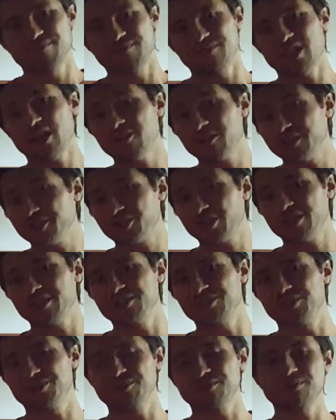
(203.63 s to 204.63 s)
now I
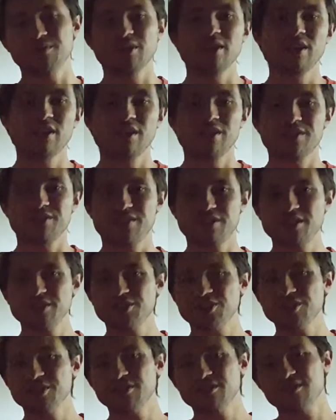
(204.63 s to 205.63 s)
challenge you.
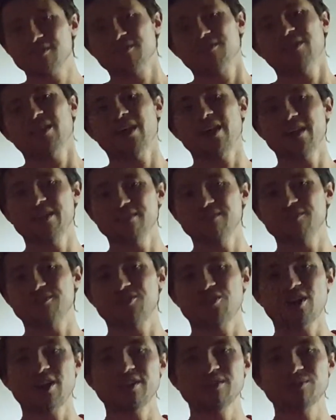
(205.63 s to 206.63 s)
Search it and
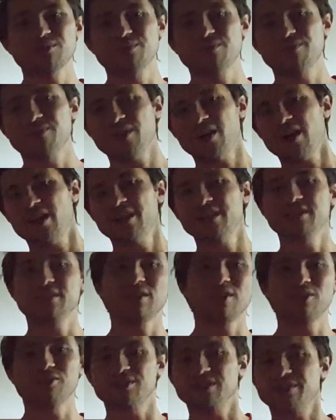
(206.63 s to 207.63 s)
try to find
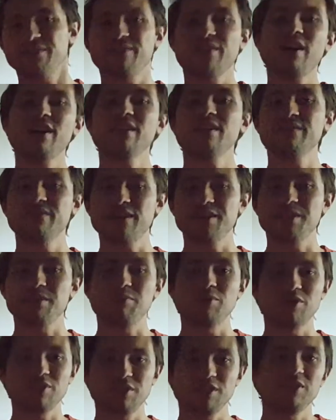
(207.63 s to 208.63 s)
or define a
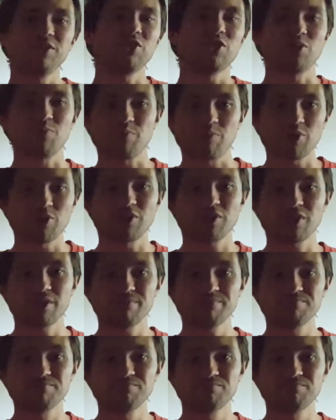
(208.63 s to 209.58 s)
variable in your program.